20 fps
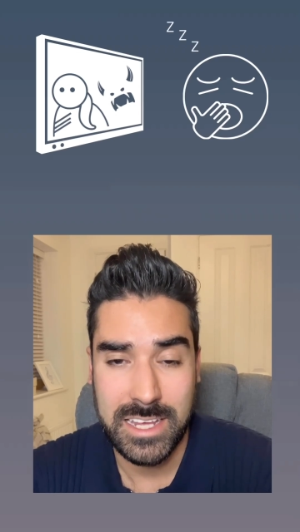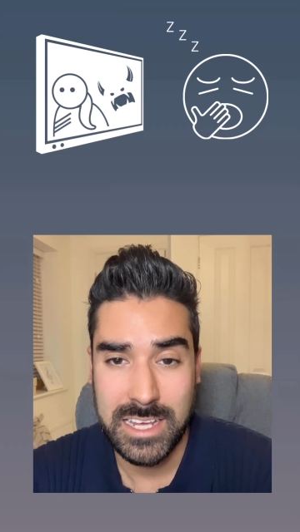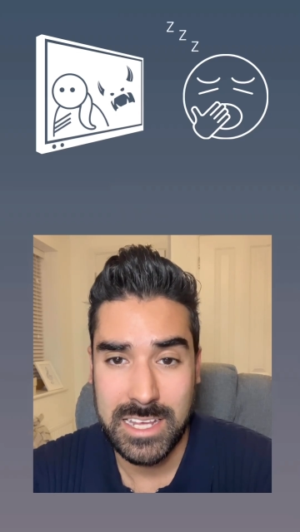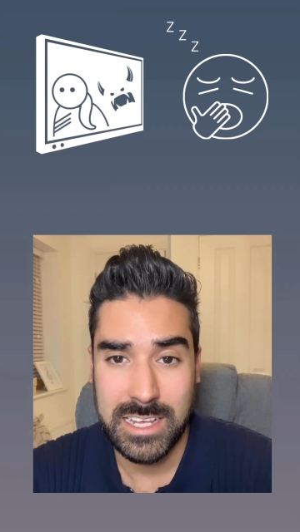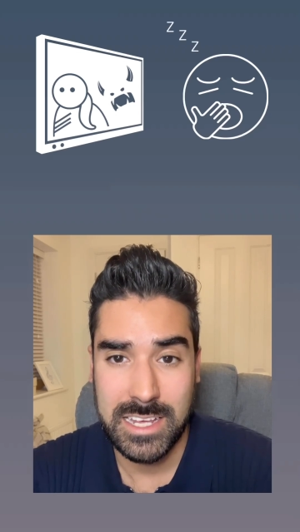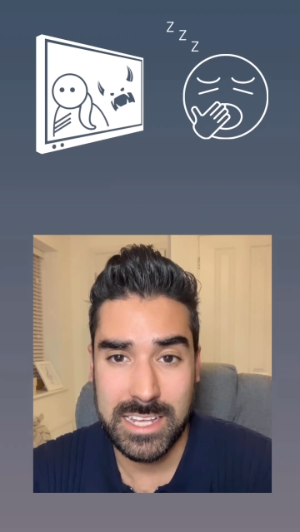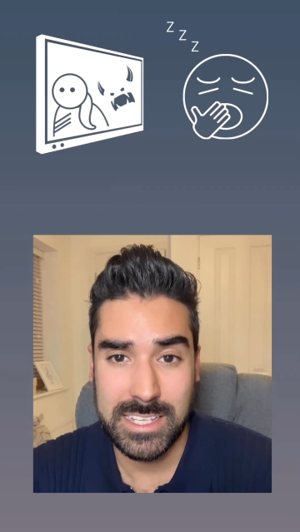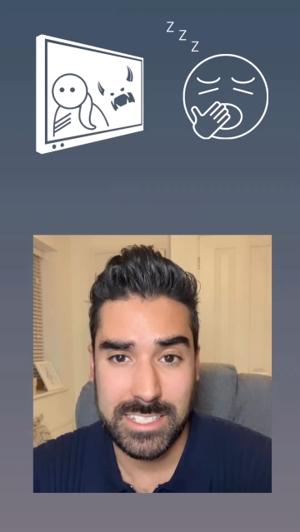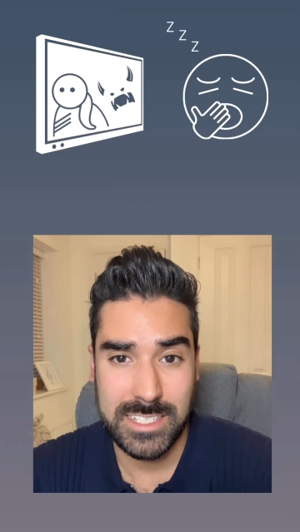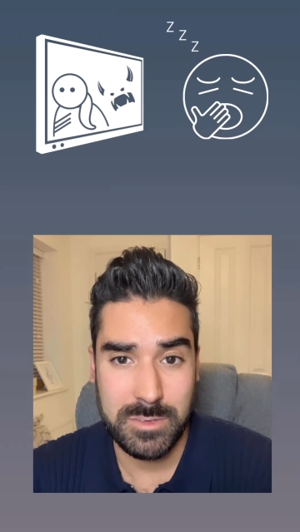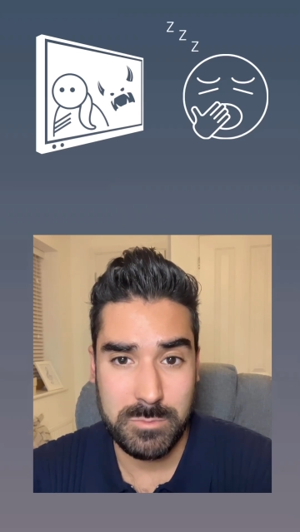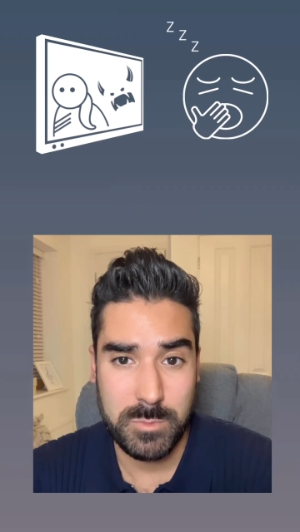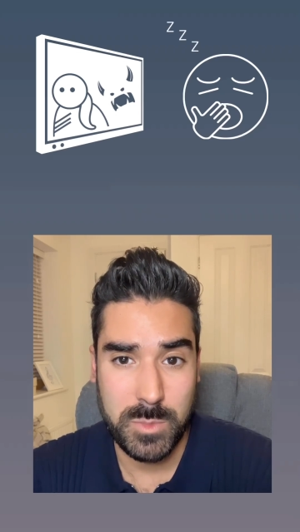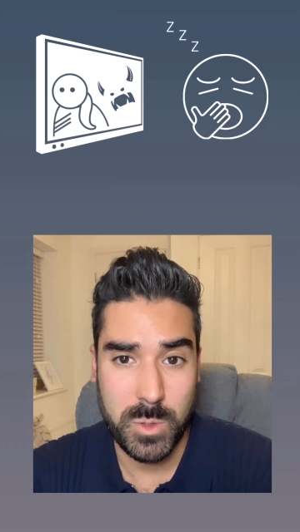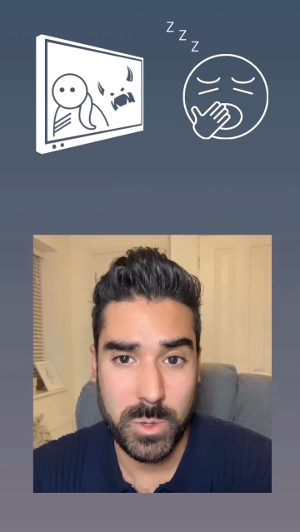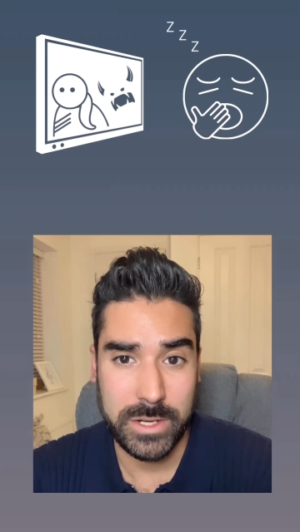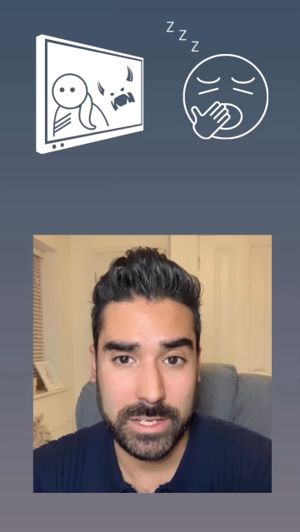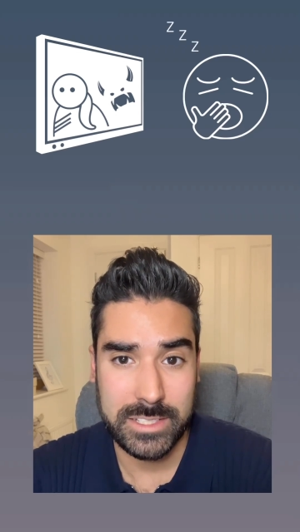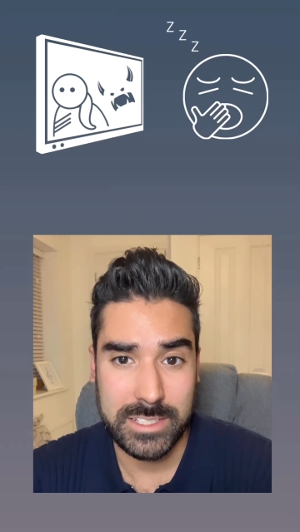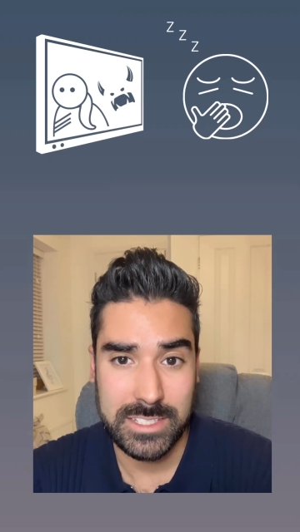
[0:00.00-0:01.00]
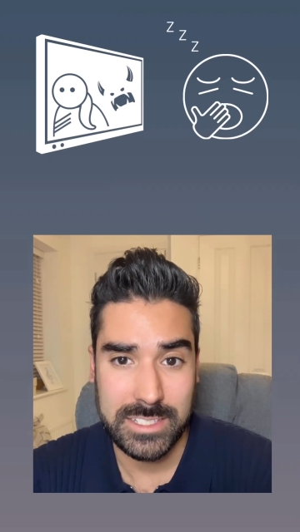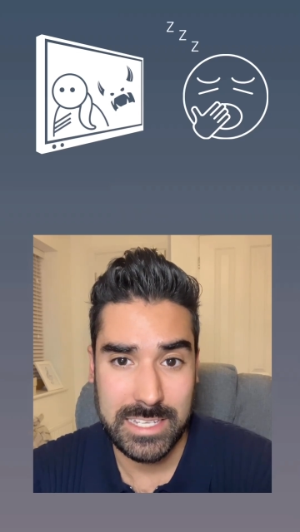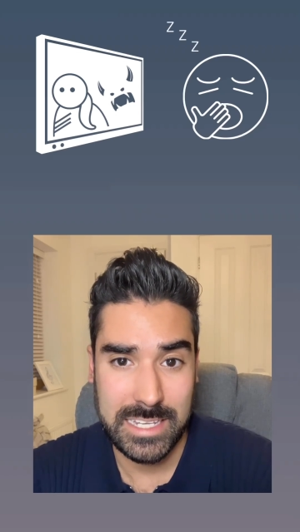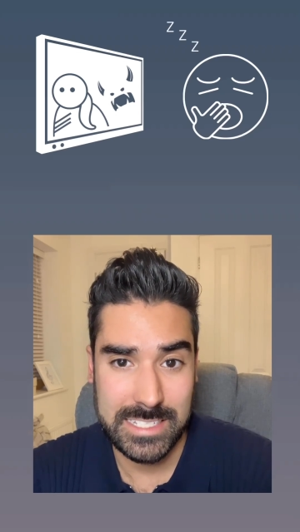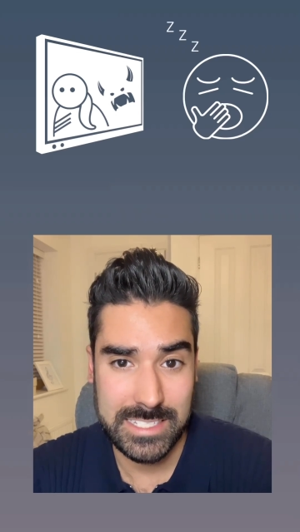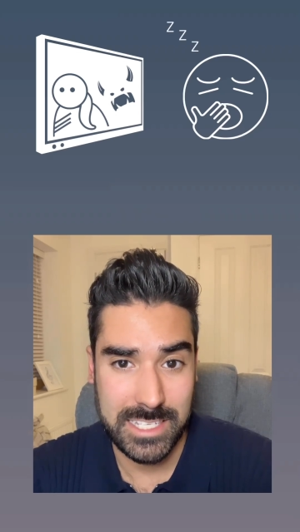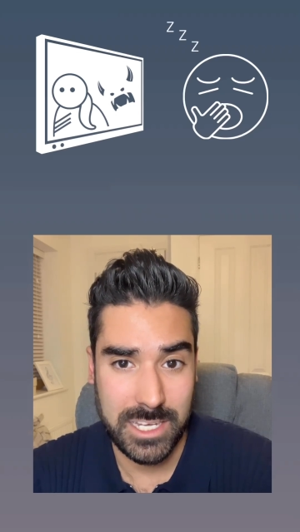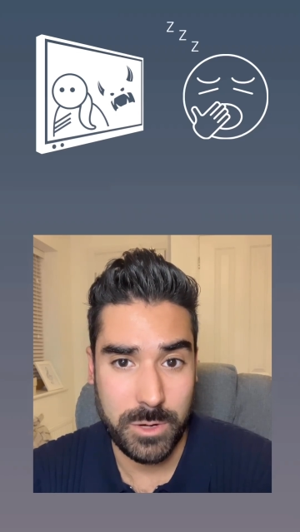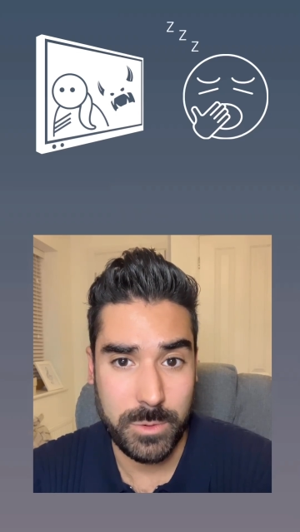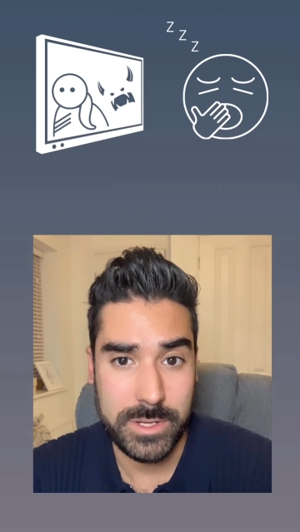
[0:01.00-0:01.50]
At some point, it's
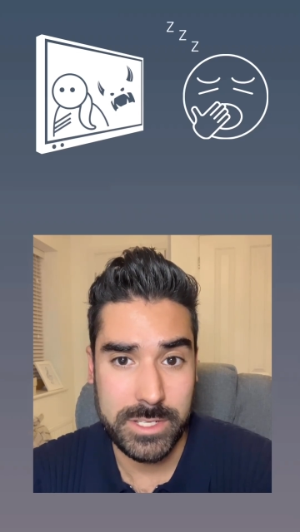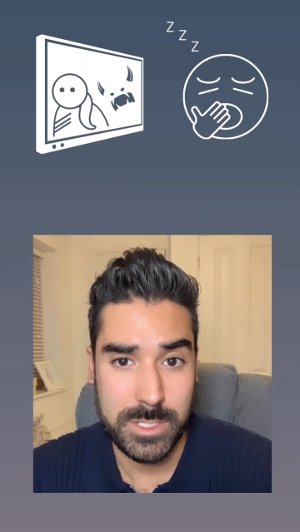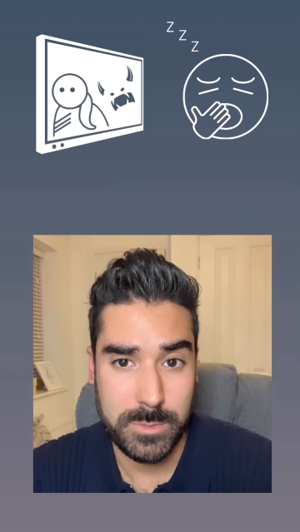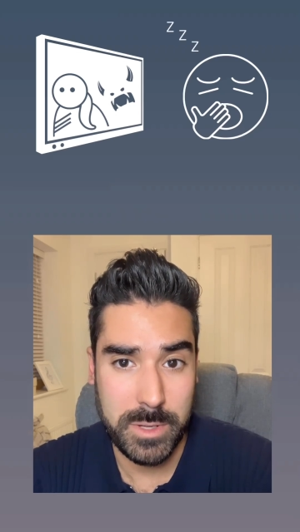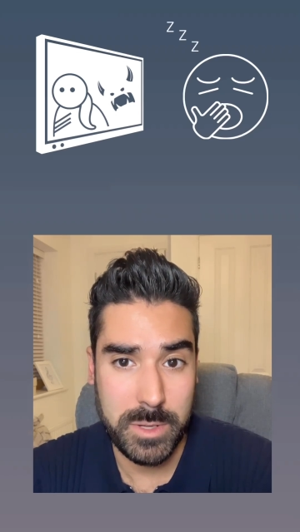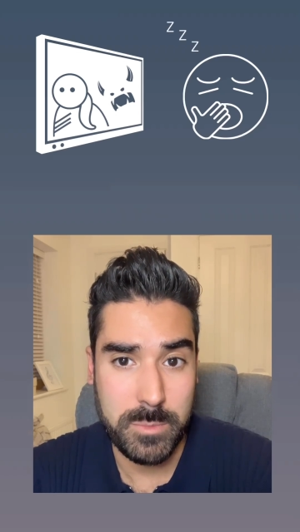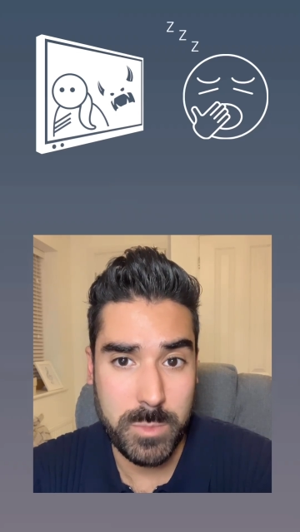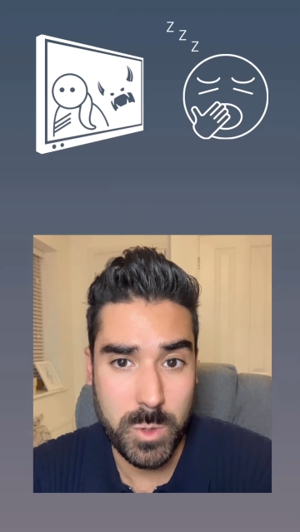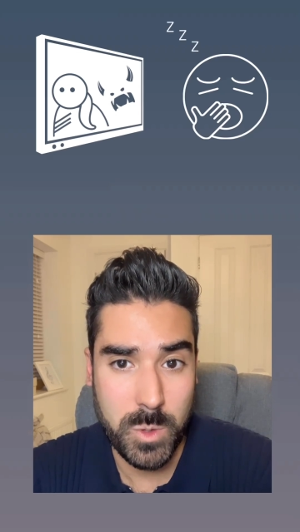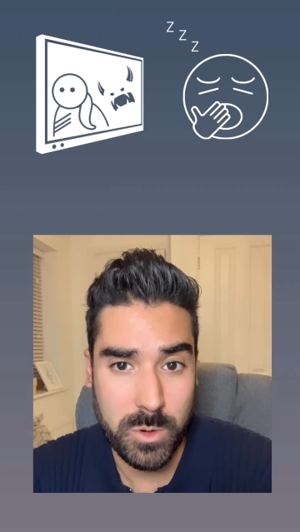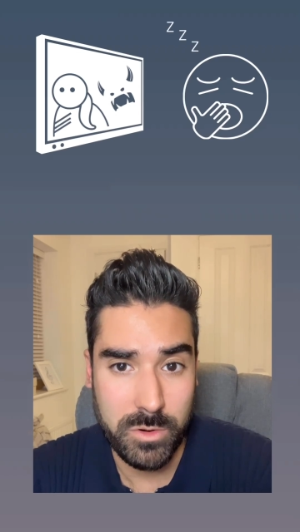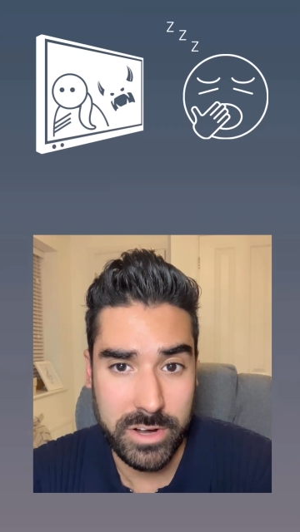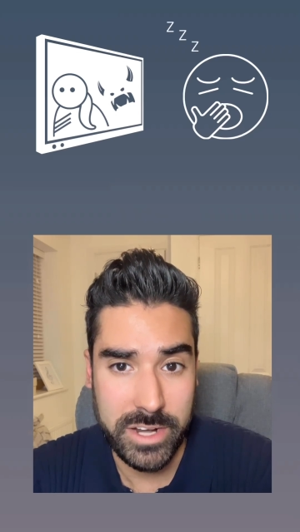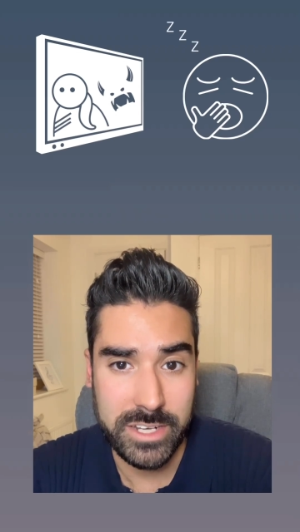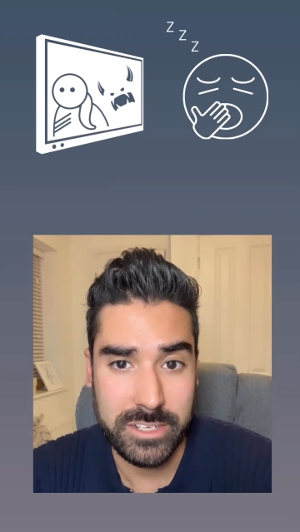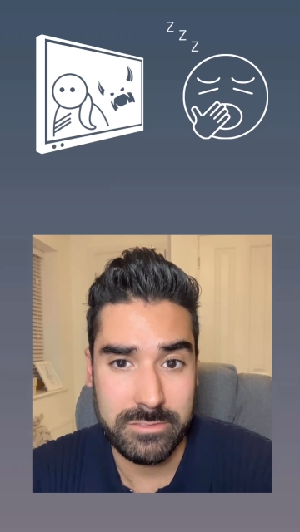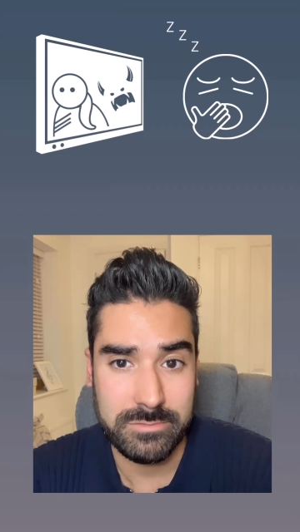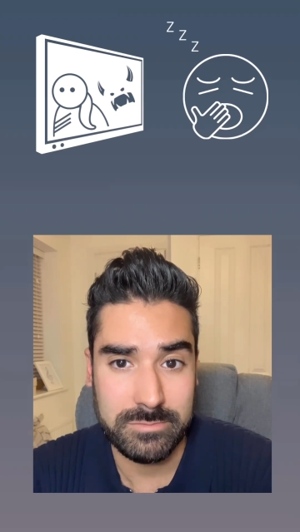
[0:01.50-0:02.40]
going to be boring.